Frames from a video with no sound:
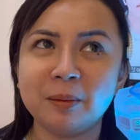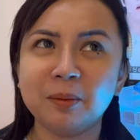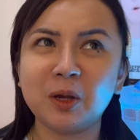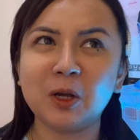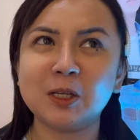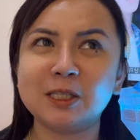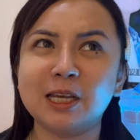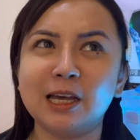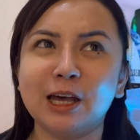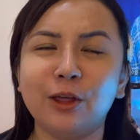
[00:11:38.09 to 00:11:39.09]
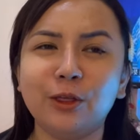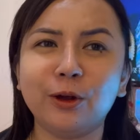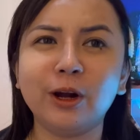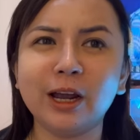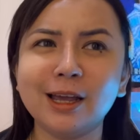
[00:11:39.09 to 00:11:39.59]
because
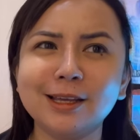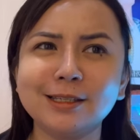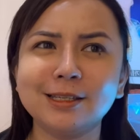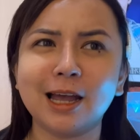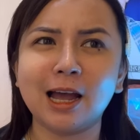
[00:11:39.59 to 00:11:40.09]
there is